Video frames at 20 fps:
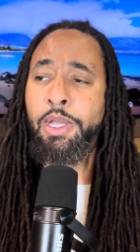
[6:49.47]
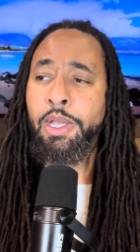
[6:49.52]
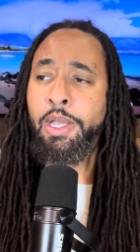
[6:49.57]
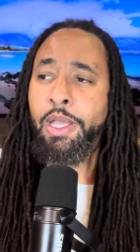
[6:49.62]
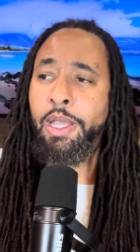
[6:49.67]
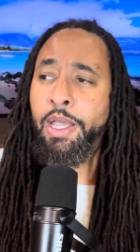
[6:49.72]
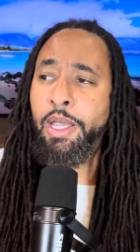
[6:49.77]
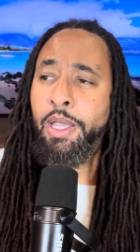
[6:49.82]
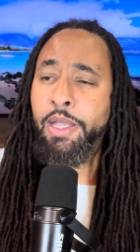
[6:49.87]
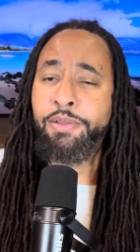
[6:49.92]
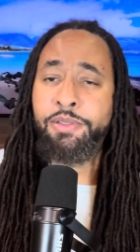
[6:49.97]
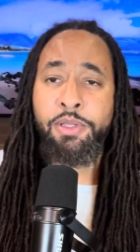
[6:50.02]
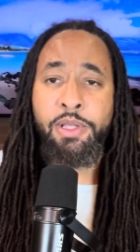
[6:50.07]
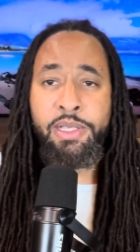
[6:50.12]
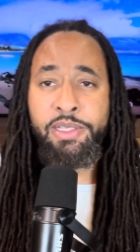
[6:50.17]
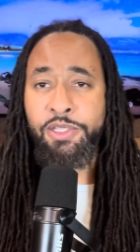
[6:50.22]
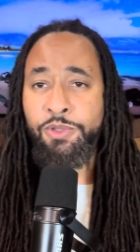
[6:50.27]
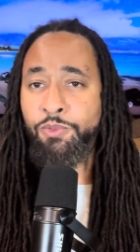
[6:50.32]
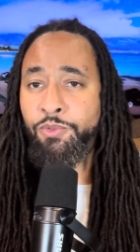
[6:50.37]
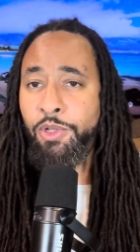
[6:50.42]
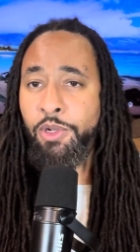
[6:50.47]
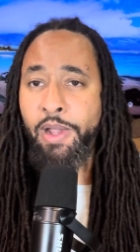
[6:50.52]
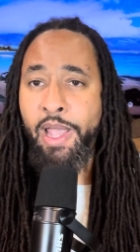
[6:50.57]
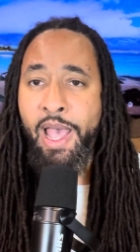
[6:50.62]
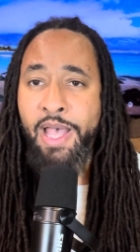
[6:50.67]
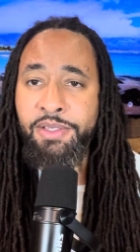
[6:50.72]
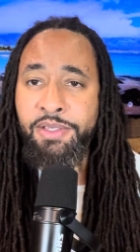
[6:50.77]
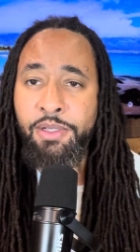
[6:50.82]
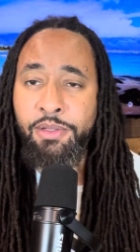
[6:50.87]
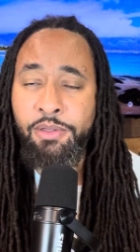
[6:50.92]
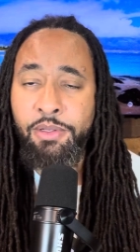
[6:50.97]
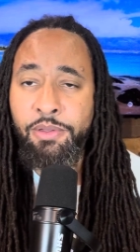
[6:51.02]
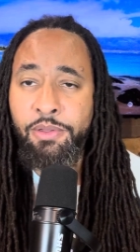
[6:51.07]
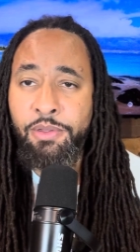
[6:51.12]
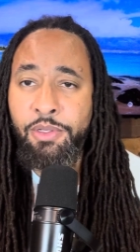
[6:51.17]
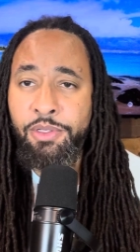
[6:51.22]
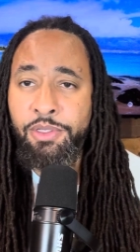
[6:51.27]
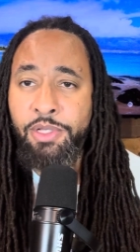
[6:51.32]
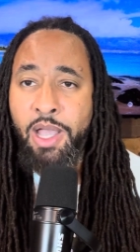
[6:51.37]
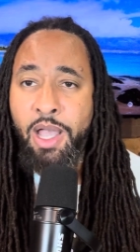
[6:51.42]
And so they just they're asking the,
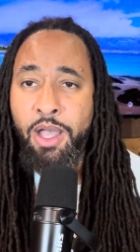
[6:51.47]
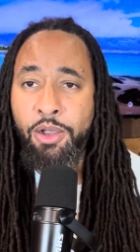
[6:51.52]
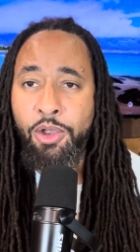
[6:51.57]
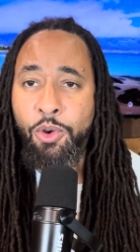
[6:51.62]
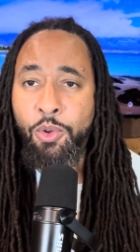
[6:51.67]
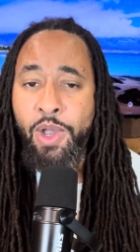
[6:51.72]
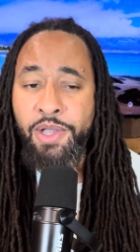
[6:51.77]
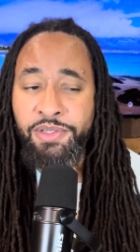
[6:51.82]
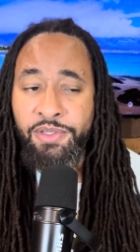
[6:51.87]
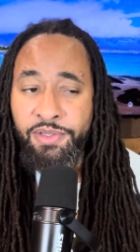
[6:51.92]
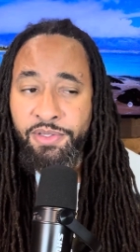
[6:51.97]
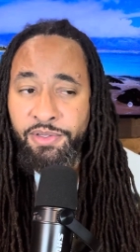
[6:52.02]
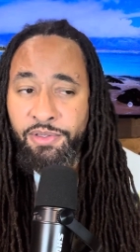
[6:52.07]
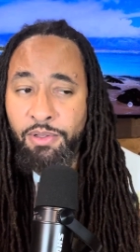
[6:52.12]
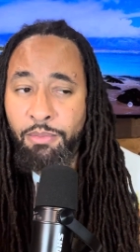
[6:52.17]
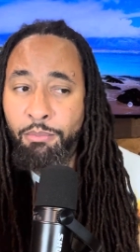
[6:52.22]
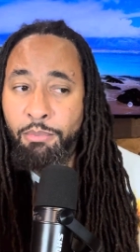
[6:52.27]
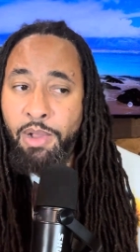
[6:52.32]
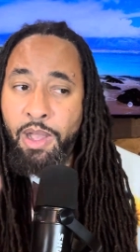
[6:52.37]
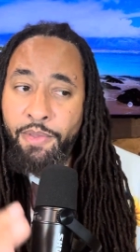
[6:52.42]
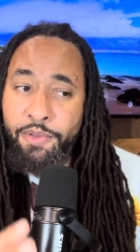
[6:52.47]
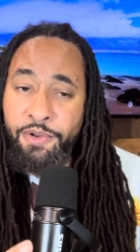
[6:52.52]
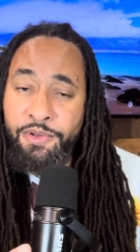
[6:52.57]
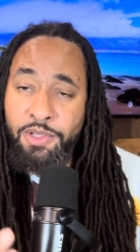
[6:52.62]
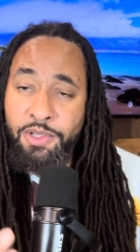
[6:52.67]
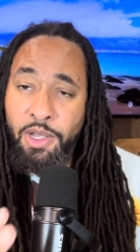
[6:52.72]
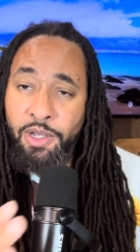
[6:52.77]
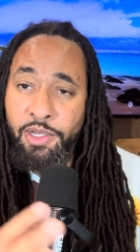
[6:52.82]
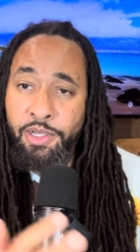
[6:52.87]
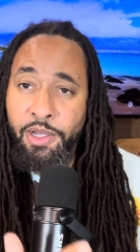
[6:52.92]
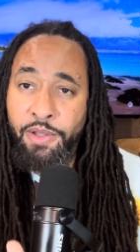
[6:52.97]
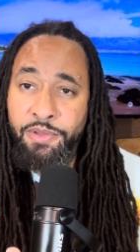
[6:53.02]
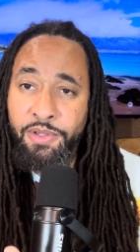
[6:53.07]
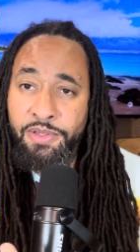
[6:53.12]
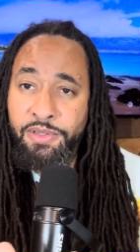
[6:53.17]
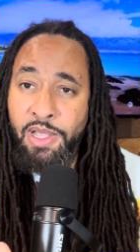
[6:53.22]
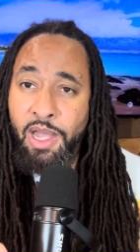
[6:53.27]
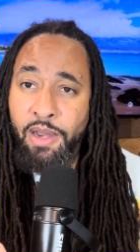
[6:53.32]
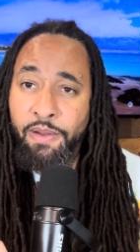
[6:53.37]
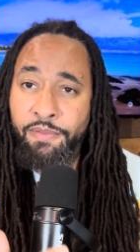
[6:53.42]
the child questions, and the mother's on the other
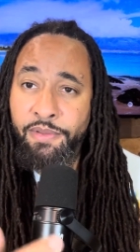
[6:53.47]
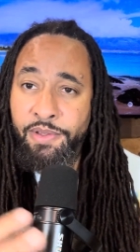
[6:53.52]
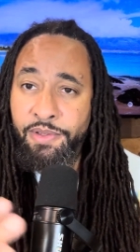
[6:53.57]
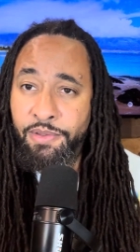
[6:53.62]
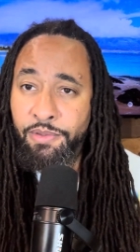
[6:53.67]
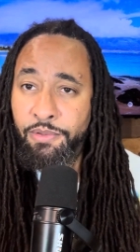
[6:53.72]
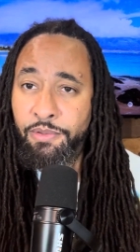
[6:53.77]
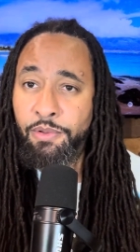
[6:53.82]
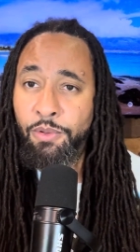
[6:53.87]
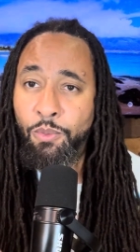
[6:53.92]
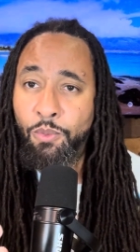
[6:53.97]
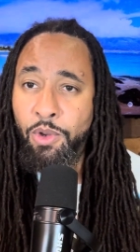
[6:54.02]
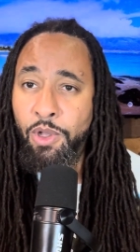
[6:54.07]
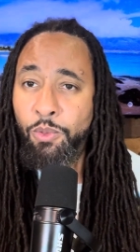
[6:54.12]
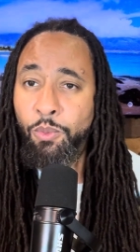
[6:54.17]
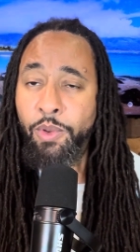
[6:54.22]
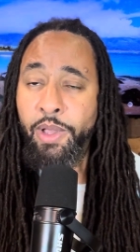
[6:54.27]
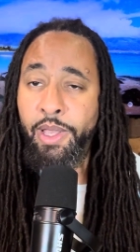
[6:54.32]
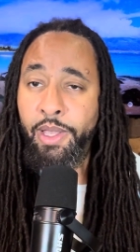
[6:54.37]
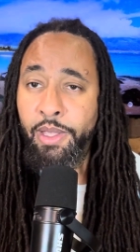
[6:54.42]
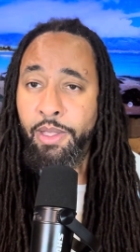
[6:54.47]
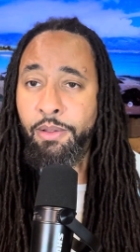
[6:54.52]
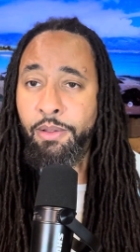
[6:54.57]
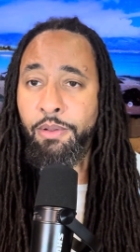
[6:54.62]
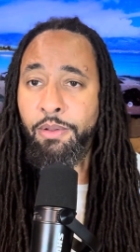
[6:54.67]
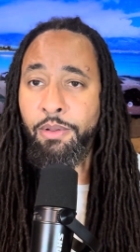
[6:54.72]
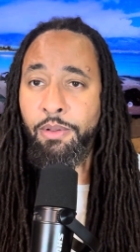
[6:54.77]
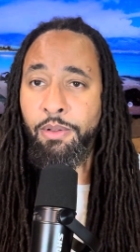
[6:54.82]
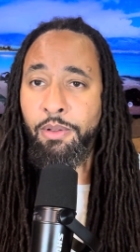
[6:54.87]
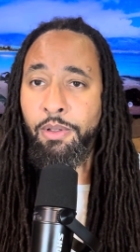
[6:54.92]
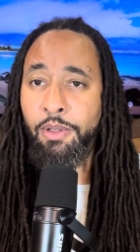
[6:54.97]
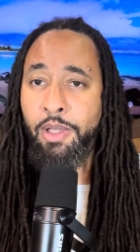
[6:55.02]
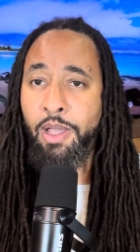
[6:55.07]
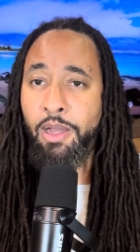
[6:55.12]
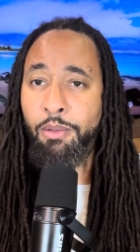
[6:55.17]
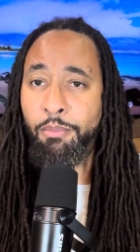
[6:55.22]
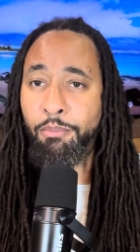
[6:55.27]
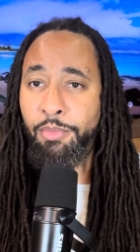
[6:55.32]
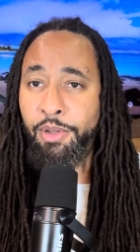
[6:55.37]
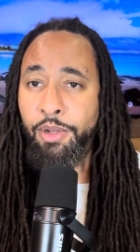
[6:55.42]
side of the, the one way kind
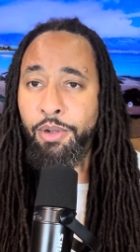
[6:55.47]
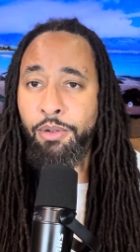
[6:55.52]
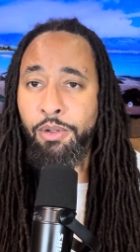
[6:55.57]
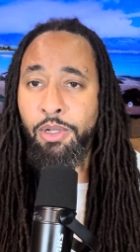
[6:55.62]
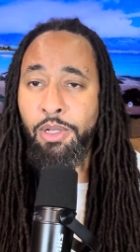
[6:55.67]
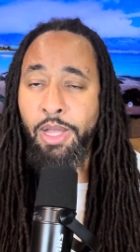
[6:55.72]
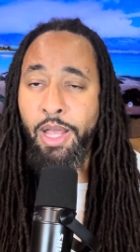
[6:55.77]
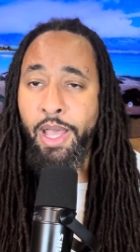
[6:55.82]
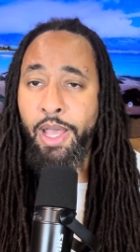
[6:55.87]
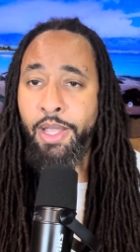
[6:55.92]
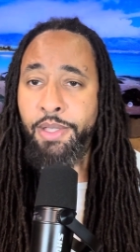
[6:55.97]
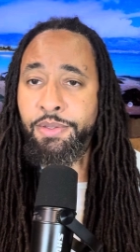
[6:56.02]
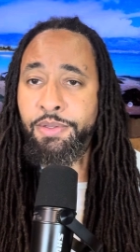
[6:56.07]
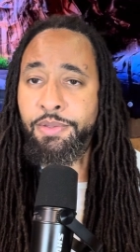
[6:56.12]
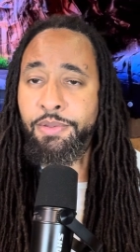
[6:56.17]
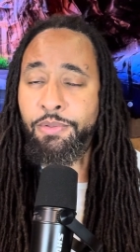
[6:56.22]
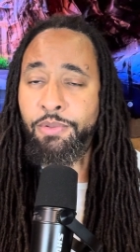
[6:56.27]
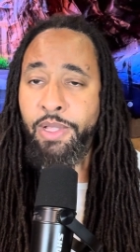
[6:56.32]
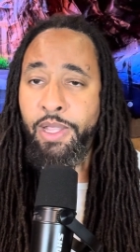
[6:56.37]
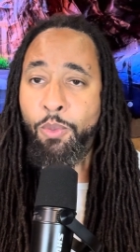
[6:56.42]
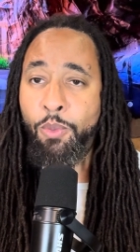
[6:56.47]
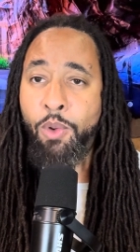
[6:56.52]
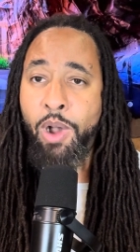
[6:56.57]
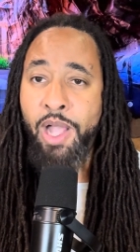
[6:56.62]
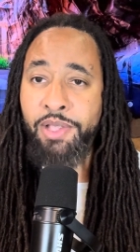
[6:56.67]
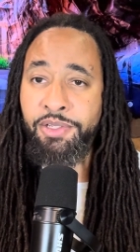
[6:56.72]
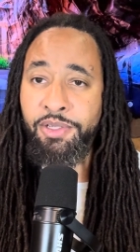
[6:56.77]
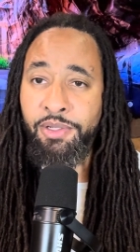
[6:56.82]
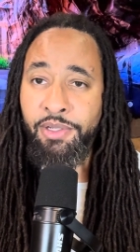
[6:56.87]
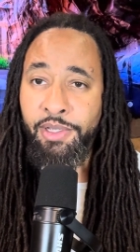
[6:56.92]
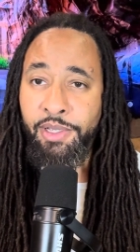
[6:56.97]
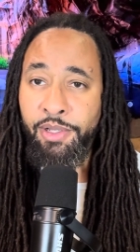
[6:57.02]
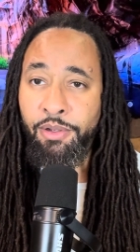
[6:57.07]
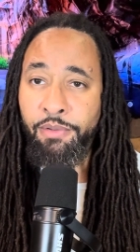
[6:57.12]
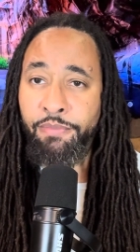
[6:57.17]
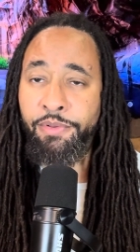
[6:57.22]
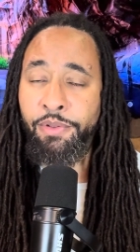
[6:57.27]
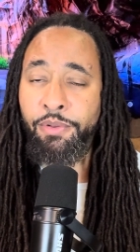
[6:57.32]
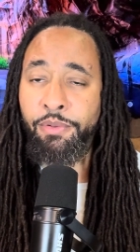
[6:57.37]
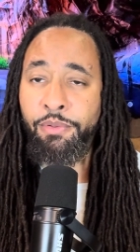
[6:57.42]
of mirrored glass, like watching the
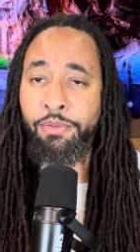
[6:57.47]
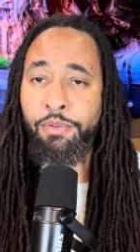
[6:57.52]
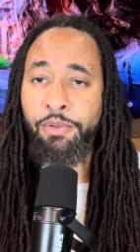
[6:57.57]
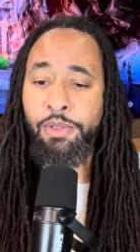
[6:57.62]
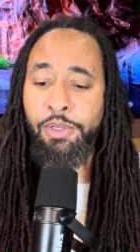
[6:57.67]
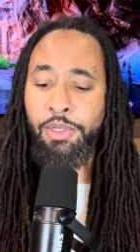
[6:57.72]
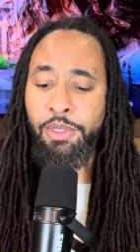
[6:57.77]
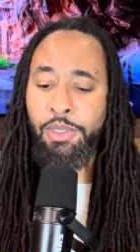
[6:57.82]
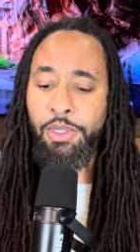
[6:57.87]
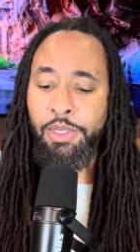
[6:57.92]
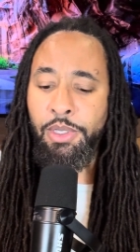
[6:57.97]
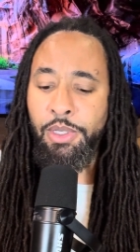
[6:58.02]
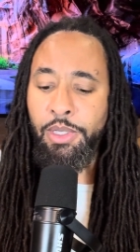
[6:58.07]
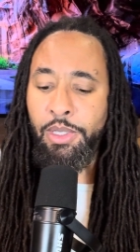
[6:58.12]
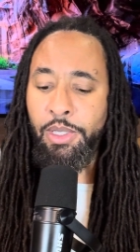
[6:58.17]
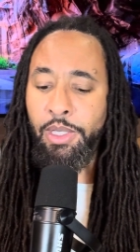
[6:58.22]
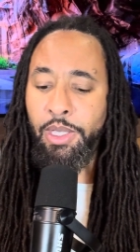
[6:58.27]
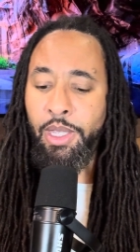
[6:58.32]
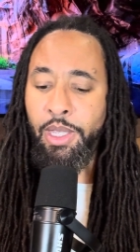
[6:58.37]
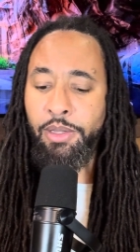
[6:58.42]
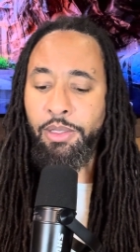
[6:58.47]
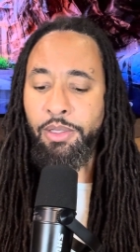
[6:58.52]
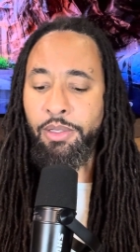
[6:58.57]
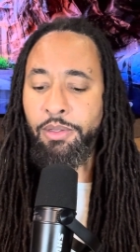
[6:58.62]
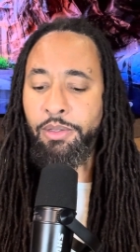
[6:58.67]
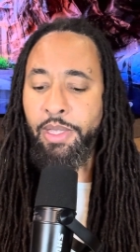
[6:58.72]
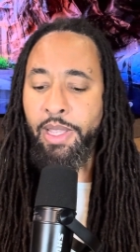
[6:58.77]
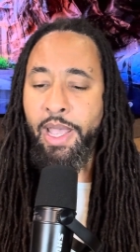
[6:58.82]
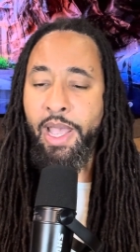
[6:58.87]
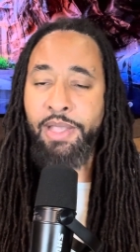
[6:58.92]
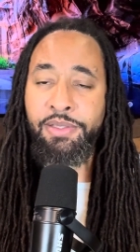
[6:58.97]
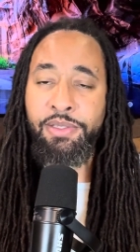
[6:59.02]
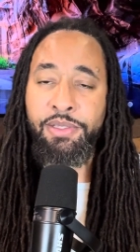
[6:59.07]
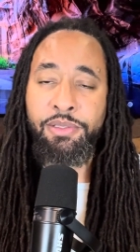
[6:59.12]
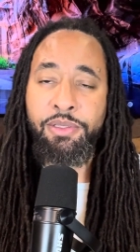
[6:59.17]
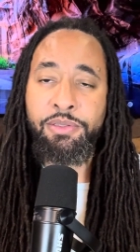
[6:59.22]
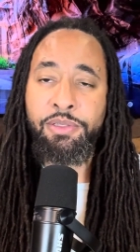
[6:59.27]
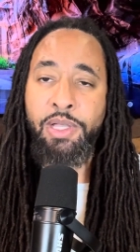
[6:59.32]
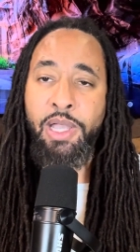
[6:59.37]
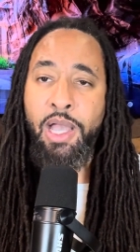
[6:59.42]
interview. And the, they ask the
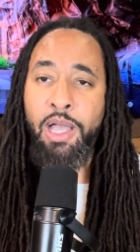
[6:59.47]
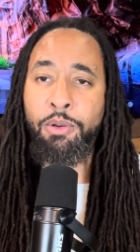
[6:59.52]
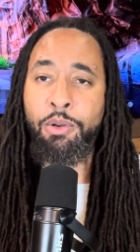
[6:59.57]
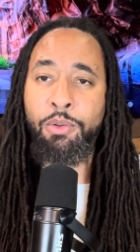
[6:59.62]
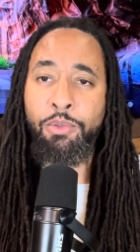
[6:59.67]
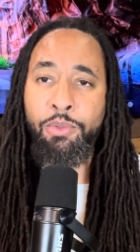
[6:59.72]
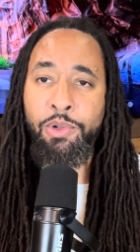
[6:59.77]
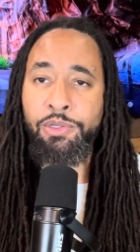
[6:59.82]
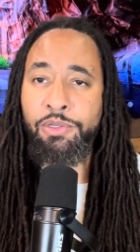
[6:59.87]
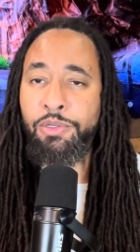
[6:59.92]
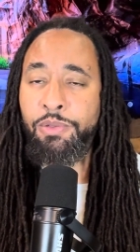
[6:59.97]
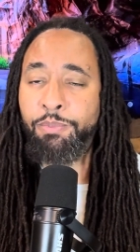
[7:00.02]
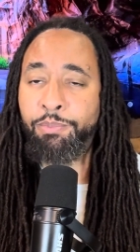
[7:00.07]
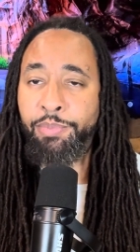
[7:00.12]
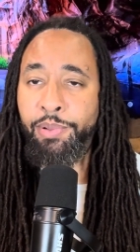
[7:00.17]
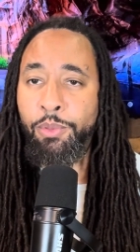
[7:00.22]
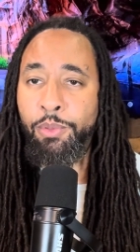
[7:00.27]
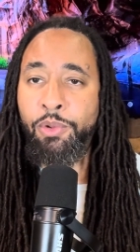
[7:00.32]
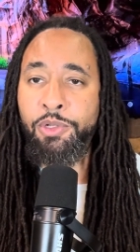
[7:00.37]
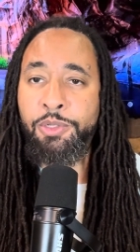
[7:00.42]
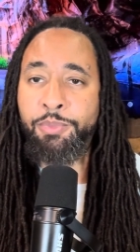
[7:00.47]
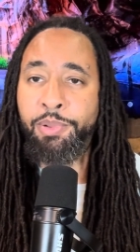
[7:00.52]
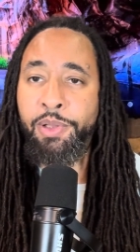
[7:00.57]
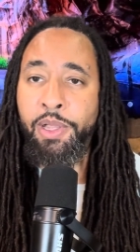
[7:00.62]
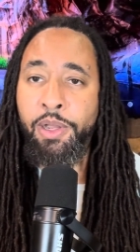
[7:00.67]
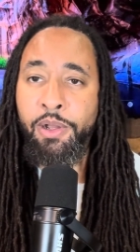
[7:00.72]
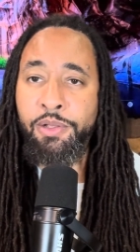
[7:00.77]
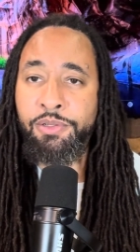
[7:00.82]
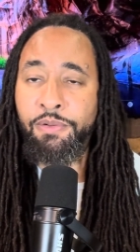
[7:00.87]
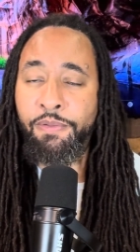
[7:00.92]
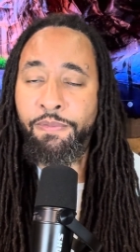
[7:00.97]
child, "Well, which which parent's your